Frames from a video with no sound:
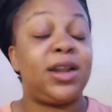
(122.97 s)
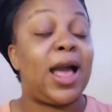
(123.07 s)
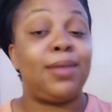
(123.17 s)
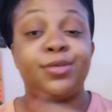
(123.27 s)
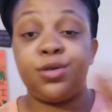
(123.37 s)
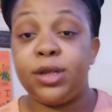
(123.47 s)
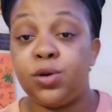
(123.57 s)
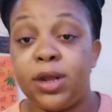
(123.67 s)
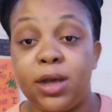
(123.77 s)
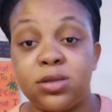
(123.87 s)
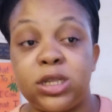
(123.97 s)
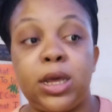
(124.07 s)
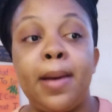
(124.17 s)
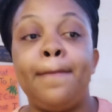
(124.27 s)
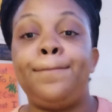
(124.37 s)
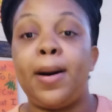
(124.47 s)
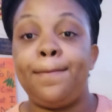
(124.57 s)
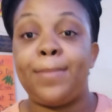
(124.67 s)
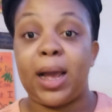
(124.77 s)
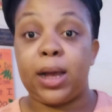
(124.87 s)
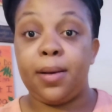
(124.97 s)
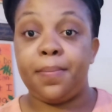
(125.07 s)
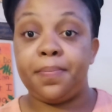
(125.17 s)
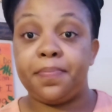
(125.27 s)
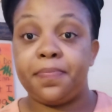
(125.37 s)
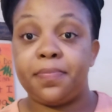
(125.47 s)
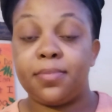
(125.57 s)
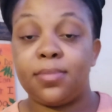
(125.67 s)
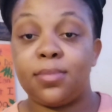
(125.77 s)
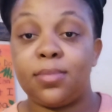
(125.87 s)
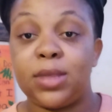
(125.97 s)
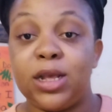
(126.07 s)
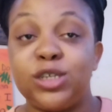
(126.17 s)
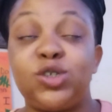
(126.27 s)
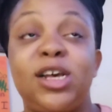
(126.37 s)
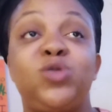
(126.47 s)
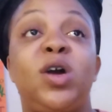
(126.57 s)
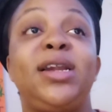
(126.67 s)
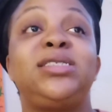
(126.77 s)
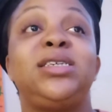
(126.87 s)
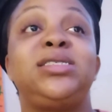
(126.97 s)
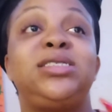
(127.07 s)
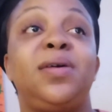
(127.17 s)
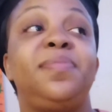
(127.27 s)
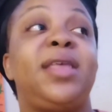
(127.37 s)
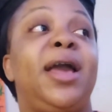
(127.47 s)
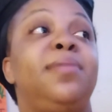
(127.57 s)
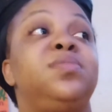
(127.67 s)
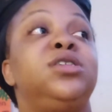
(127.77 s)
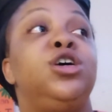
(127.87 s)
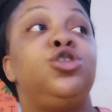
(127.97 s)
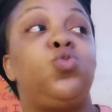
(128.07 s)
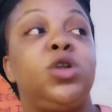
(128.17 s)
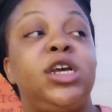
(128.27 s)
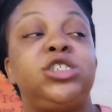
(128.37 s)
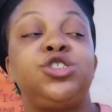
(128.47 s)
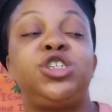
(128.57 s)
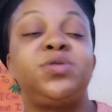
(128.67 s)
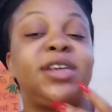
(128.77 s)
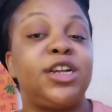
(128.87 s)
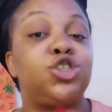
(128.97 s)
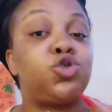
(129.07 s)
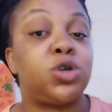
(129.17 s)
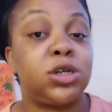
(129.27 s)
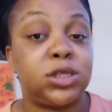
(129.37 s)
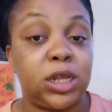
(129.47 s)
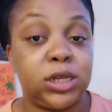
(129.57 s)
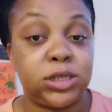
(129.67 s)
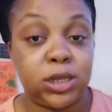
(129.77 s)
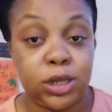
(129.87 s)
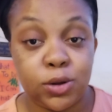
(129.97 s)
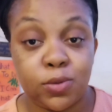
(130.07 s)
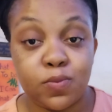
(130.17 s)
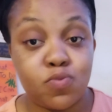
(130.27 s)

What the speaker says: that are absolutely unhealthy pop back up. So that's why they say sometimes relationships can trigger things in you.